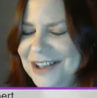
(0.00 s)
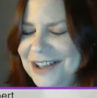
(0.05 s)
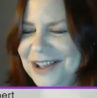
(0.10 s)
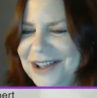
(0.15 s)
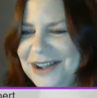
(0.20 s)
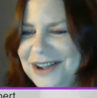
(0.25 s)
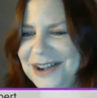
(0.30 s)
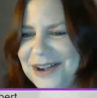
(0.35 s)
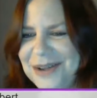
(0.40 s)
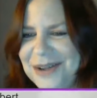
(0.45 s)

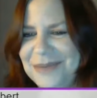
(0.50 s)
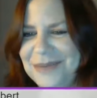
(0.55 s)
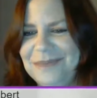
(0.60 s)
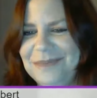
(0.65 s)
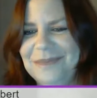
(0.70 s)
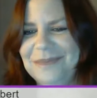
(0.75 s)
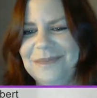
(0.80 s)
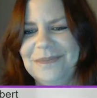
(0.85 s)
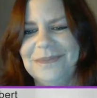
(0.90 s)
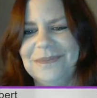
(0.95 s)
A
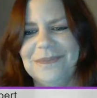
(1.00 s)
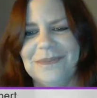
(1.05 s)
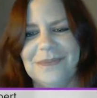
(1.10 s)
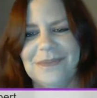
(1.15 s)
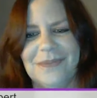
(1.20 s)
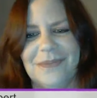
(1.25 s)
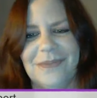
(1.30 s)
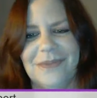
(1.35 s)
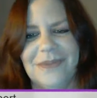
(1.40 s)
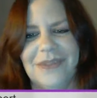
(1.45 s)

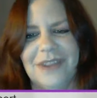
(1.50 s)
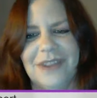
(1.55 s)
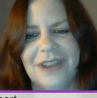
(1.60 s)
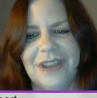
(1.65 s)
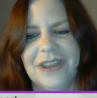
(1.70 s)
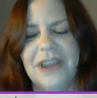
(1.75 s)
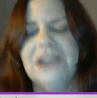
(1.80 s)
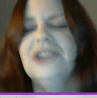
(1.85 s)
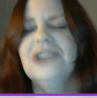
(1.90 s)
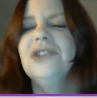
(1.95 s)

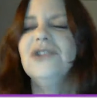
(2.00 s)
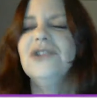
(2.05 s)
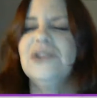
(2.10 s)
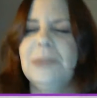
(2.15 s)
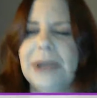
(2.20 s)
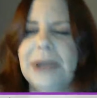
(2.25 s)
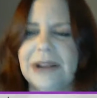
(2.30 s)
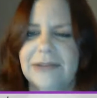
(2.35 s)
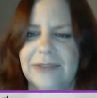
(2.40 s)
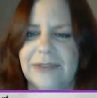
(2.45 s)
huge
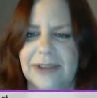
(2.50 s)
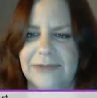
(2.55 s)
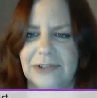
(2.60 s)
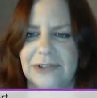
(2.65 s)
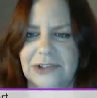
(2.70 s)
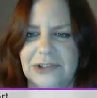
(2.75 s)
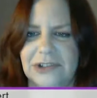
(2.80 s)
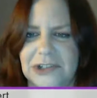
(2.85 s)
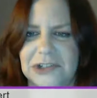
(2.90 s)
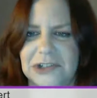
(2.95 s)
amount of
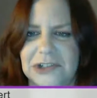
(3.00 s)
effort to do.